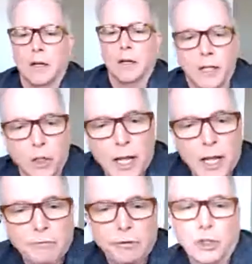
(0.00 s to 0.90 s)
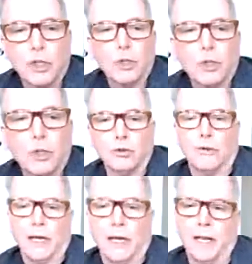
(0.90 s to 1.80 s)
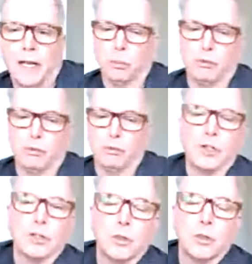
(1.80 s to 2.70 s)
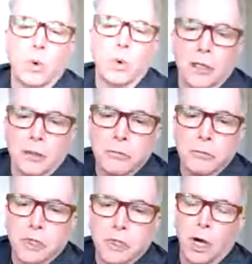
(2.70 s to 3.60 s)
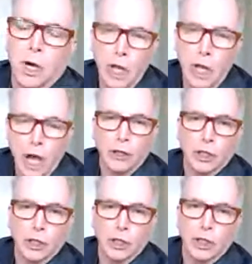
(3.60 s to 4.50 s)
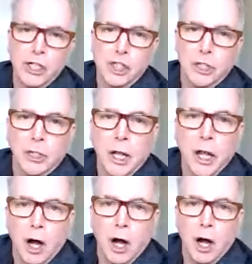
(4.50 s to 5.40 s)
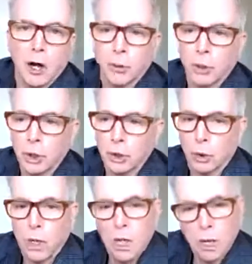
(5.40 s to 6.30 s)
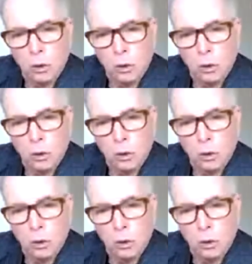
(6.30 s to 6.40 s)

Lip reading: And good afternoon, financial professionals, and welcome to another edition of The Brew,